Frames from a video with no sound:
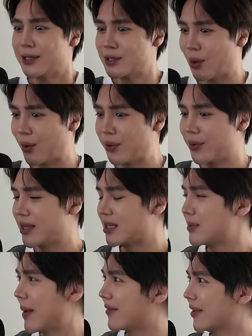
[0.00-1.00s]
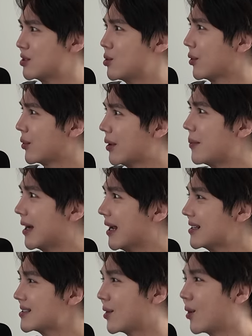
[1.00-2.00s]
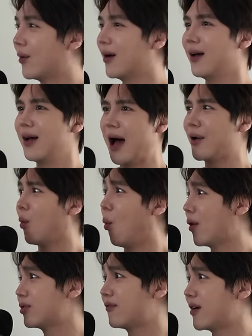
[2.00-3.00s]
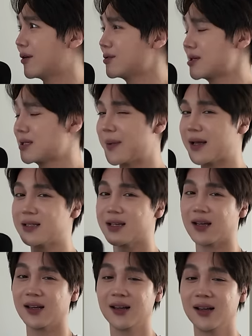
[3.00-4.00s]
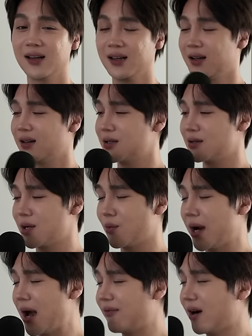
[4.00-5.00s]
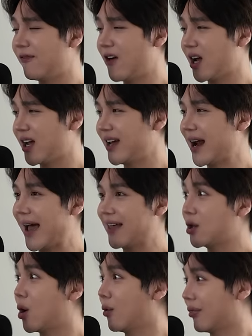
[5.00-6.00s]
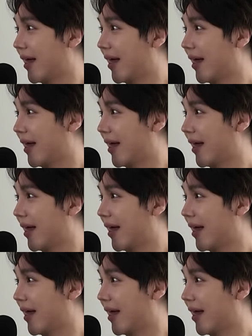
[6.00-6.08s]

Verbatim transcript: this is only within the span of like two or three minutes. So uh-huh. I don't know what the fuck I was expecting. So I was like, "Whatever, fuck it." I ate the whole